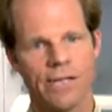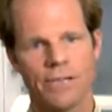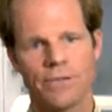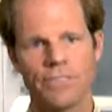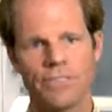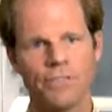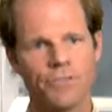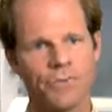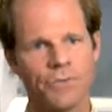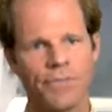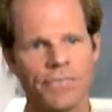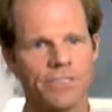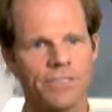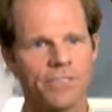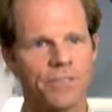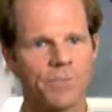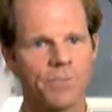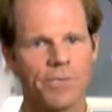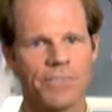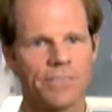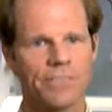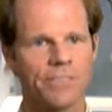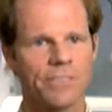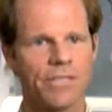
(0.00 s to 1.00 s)
These are things that have
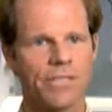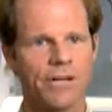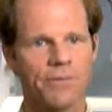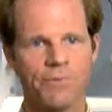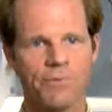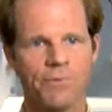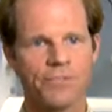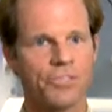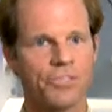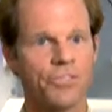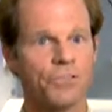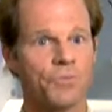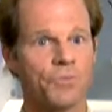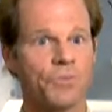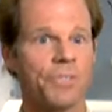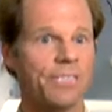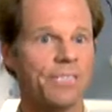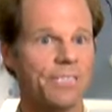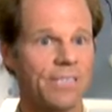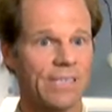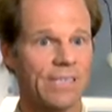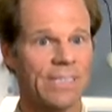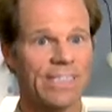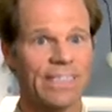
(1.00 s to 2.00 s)
been discovered just
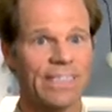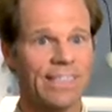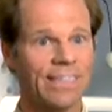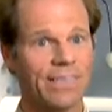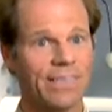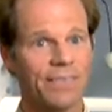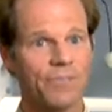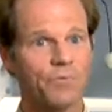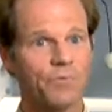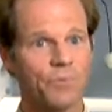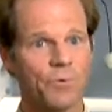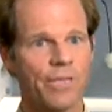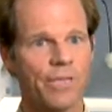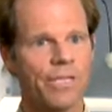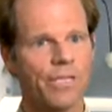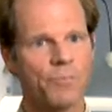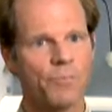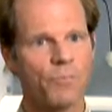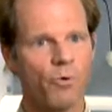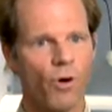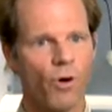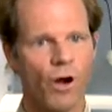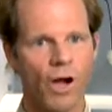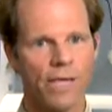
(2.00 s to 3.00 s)
recently and have really
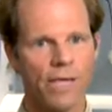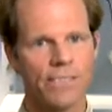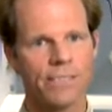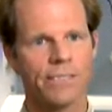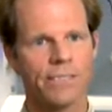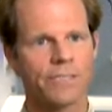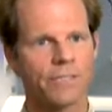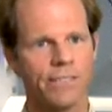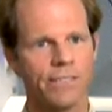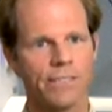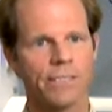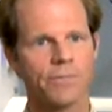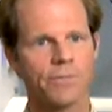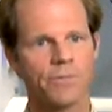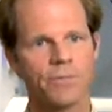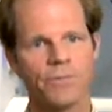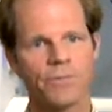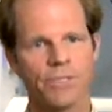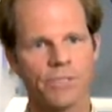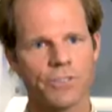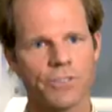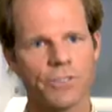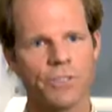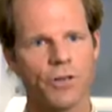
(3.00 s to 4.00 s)
broadened
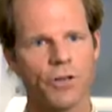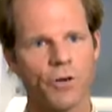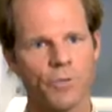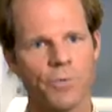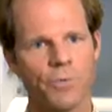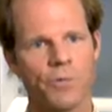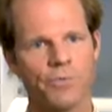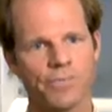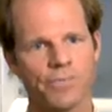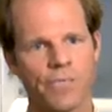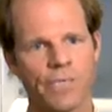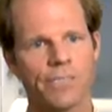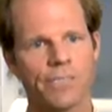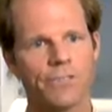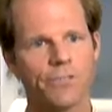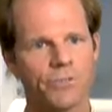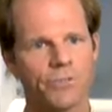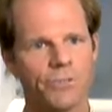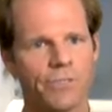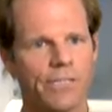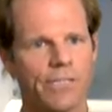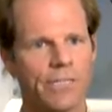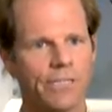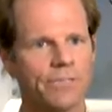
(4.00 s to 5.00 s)
the scope of
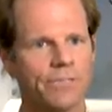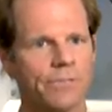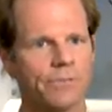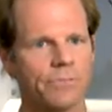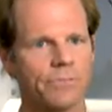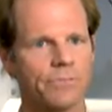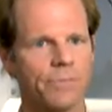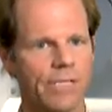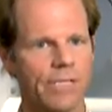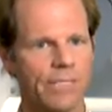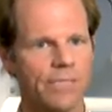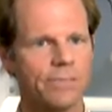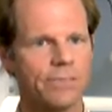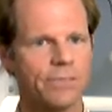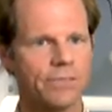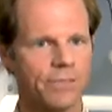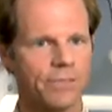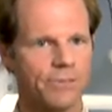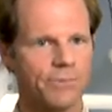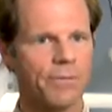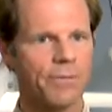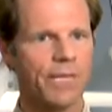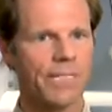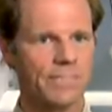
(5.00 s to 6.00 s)
dentistry as it relates
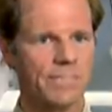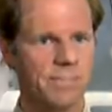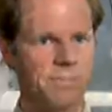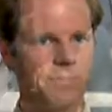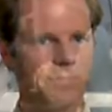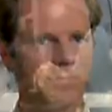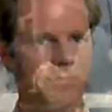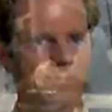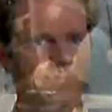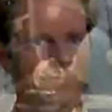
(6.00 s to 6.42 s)
to medicine.